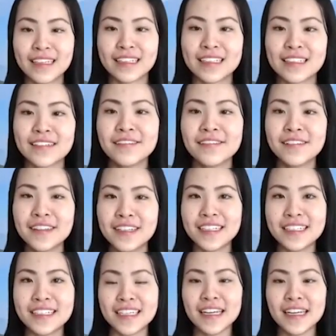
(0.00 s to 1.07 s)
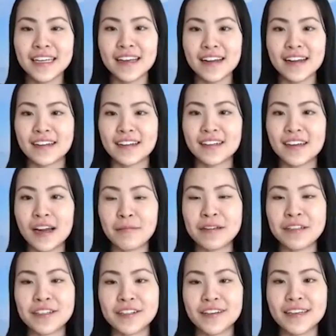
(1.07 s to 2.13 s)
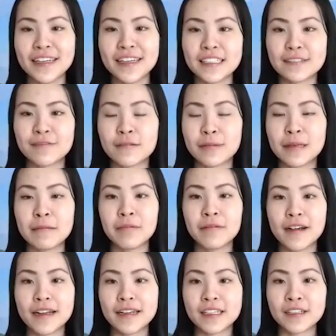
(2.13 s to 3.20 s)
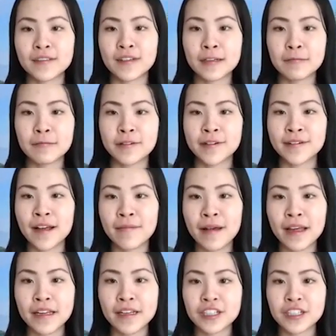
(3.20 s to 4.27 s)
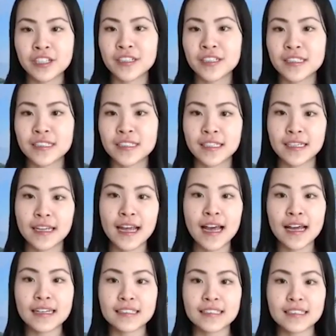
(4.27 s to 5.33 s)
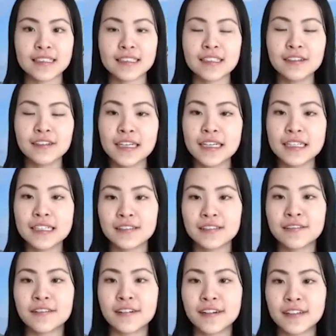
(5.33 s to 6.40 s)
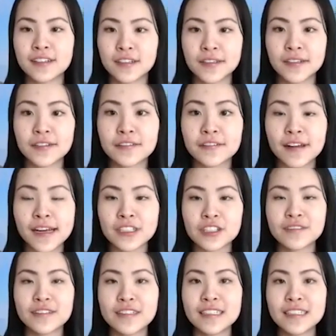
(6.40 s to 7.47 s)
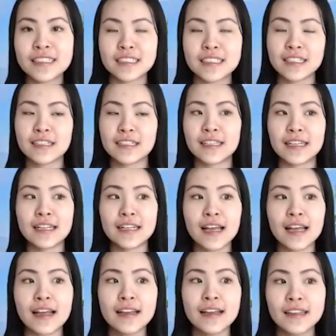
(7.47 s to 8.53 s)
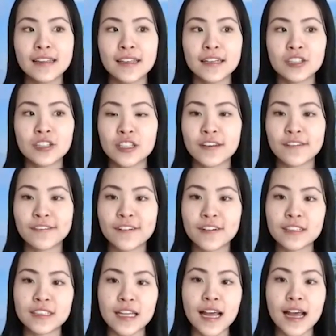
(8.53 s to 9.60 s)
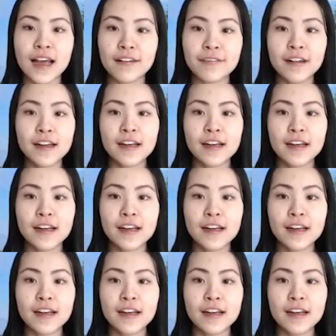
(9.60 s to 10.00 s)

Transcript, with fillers: So do you see any good opportunities for people entering program managers as students or new graduates? Do you think that they should first have